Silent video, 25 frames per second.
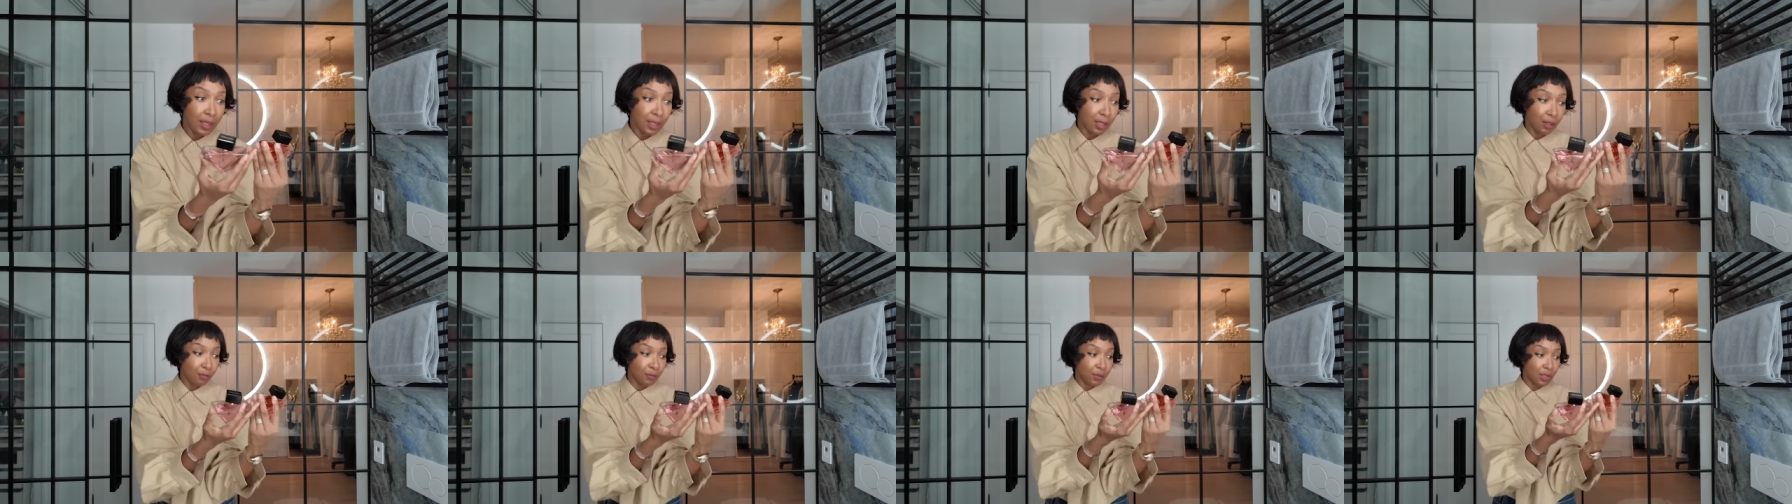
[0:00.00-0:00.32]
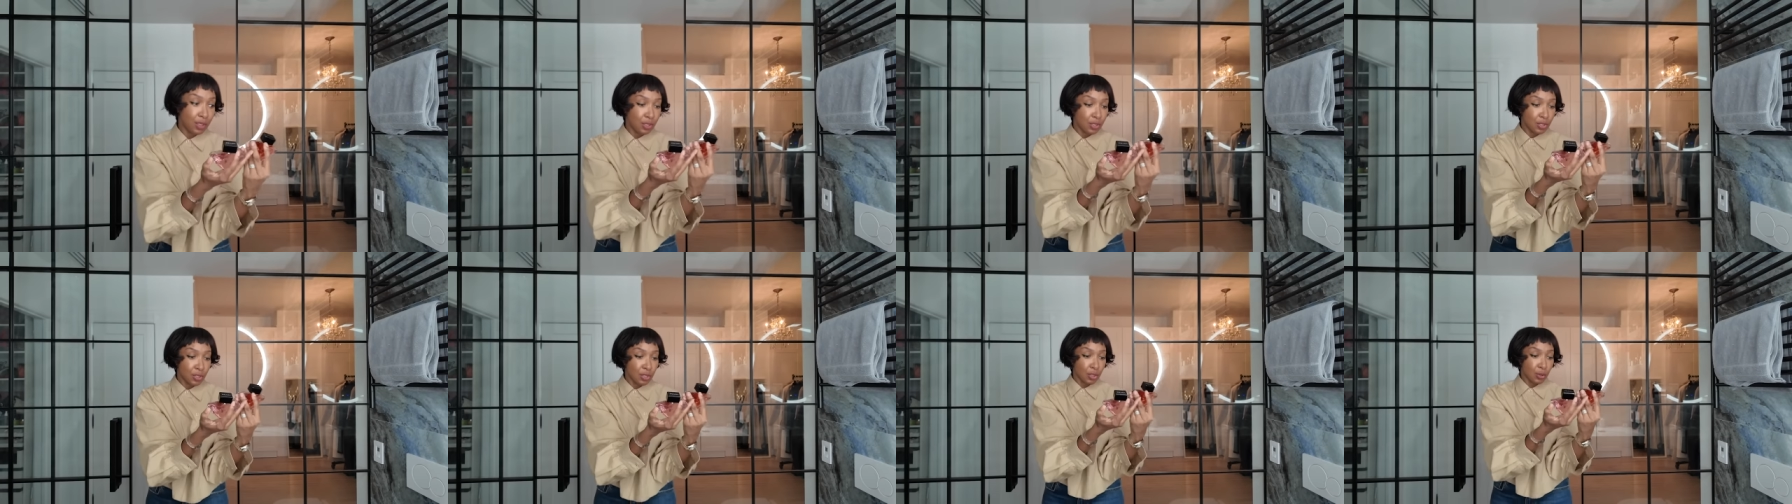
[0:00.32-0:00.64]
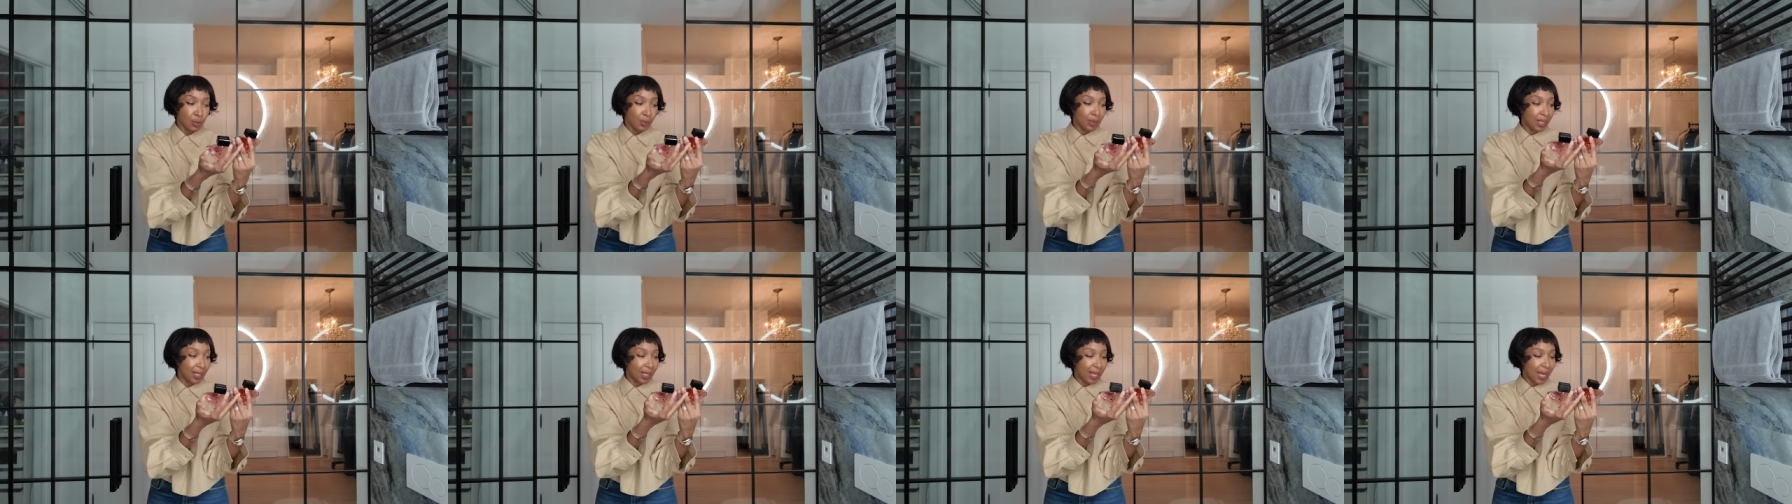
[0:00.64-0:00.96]
love these
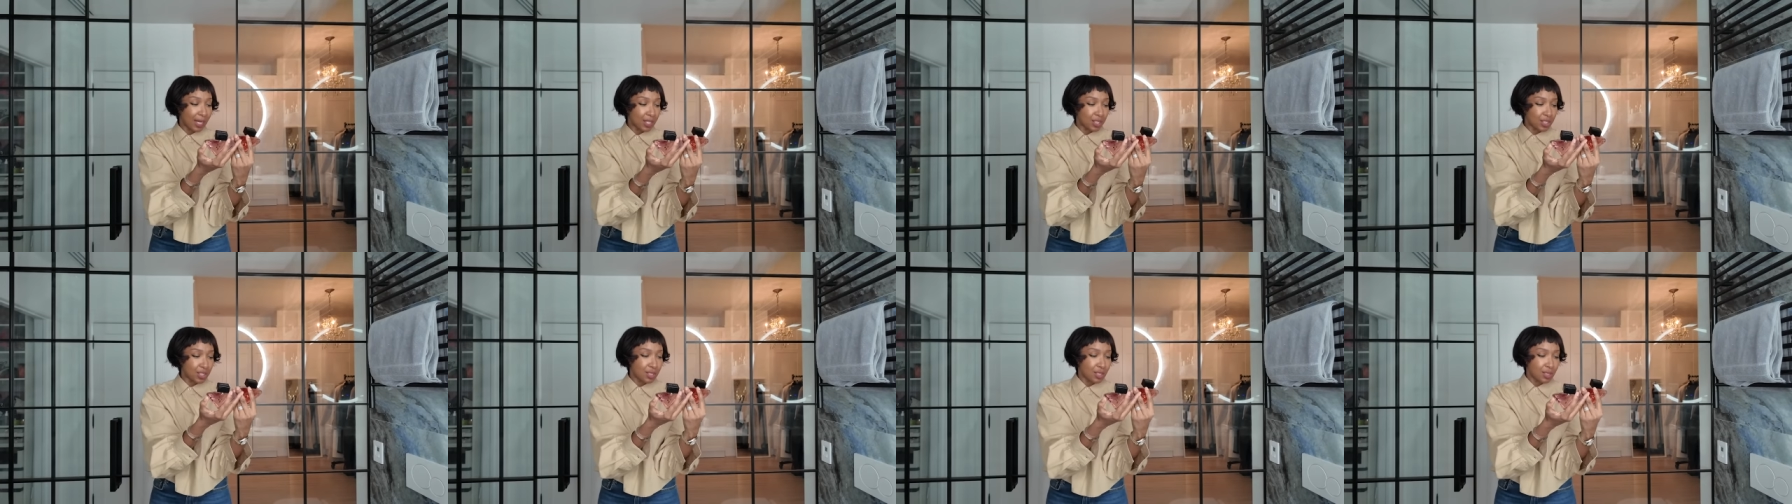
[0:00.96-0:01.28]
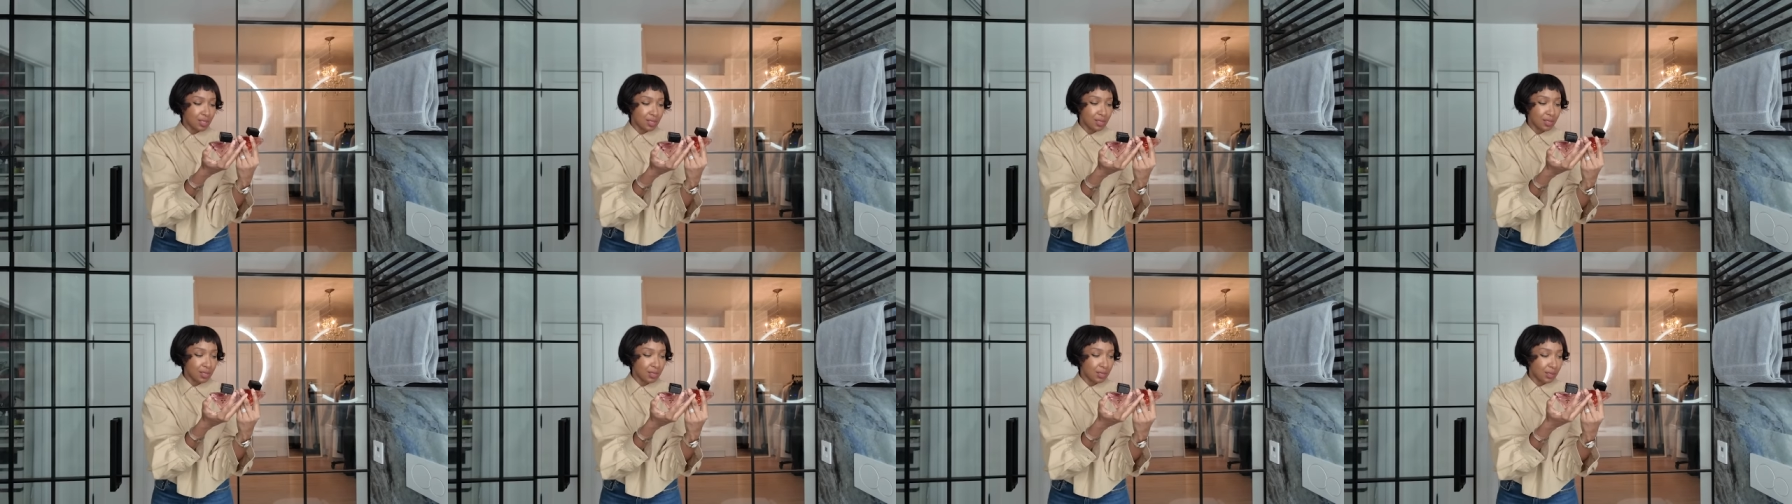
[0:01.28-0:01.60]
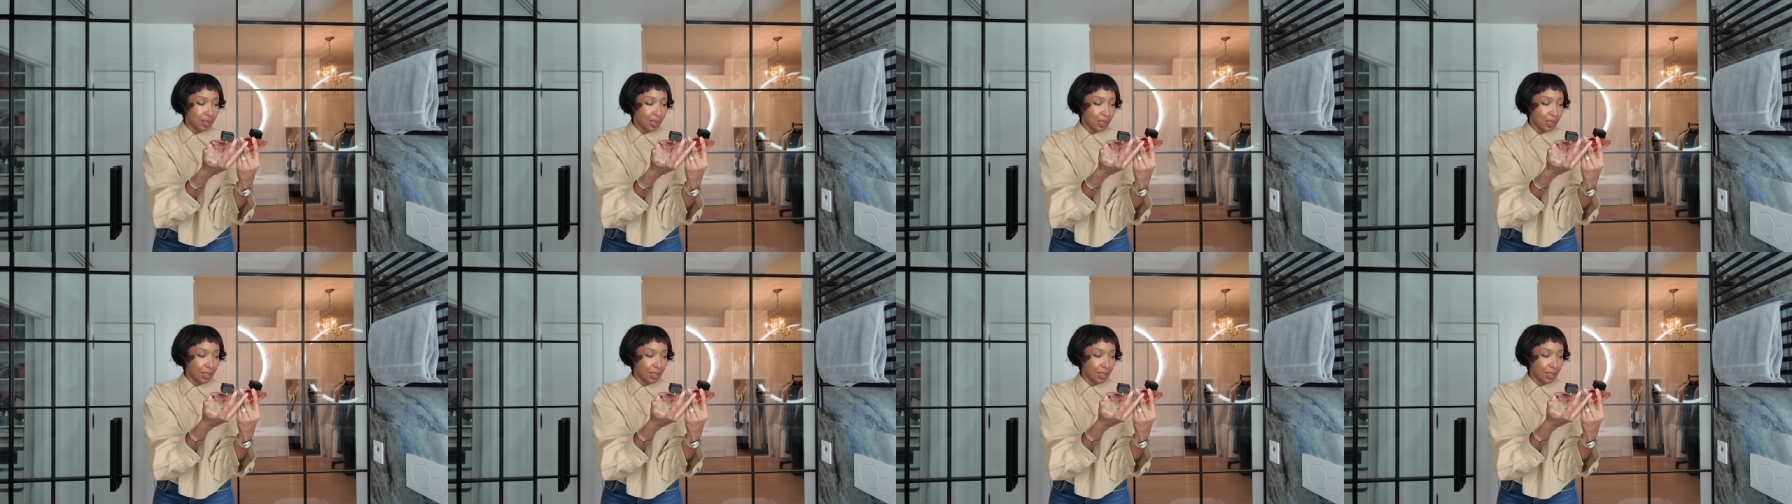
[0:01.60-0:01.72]
two. And I actually just did